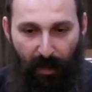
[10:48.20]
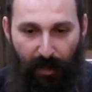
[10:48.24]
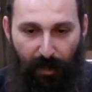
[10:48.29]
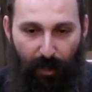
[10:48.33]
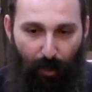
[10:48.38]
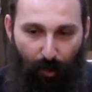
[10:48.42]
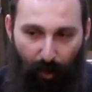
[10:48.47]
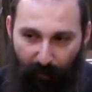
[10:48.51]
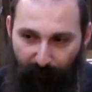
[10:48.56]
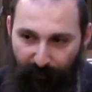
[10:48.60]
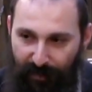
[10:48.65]

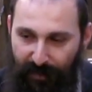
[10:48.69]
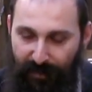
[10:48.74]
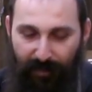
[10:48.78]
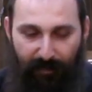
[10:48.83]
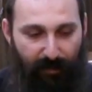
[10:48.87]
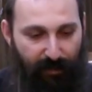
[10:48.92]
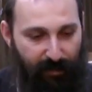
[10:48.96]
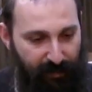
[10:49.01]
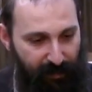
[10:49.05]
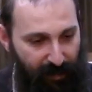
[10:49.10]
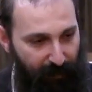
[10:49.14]
Now, obviously,
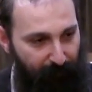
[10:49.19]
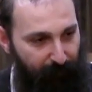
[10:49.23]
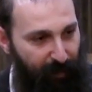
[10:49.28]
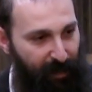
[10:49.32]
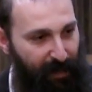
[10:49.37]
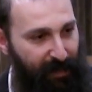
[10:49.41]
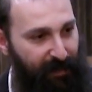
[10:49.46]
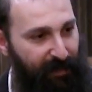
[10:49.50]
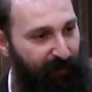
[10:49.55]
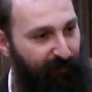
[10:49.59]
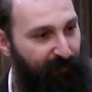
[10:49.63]
there's
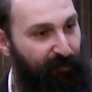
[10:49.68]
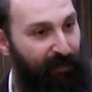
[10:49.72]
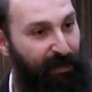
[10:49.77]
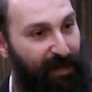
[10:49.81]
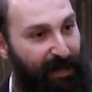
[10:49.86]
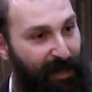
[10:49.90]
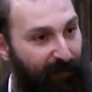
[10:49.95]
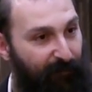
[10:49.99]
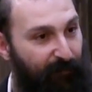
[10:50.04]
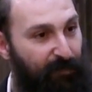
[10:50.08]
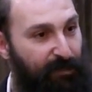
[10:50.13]
many different
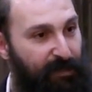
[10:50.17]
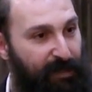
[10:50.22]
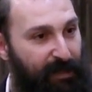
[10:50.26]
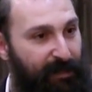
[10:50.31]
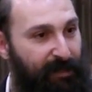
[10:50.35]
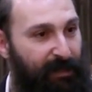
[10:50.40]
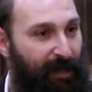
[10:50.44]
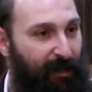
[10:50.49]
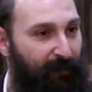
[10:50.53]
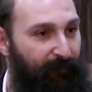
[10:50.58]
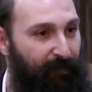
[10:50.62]
levels
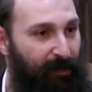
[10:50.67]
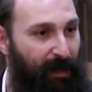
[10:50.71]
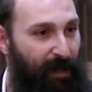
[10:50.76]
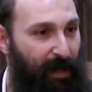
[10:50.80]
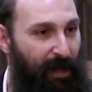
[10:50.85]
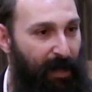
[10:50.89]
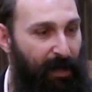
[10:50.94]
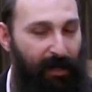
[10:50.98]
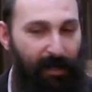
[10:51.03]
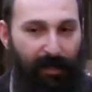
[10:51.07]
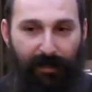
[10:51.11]
in the
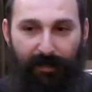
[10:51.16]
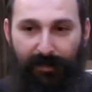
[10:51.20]
Avera.